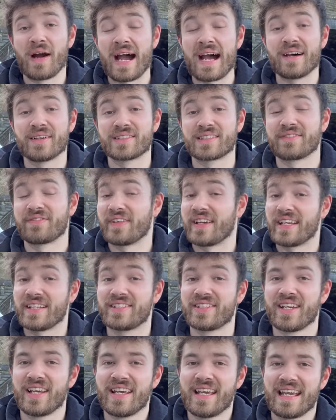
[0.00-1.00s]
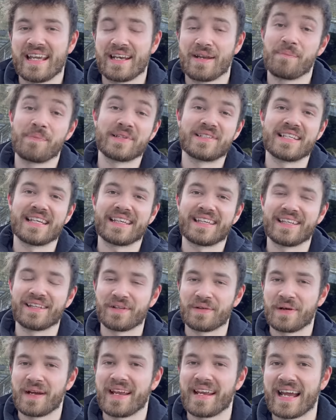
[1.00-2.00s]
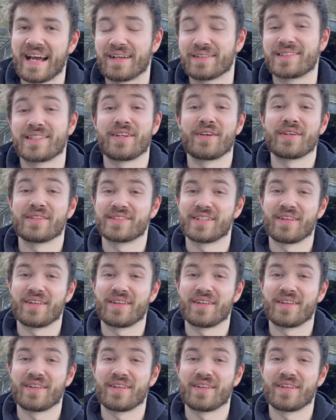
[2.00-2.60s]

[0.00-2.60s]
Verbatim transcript: how to fish in a particular way how to do it.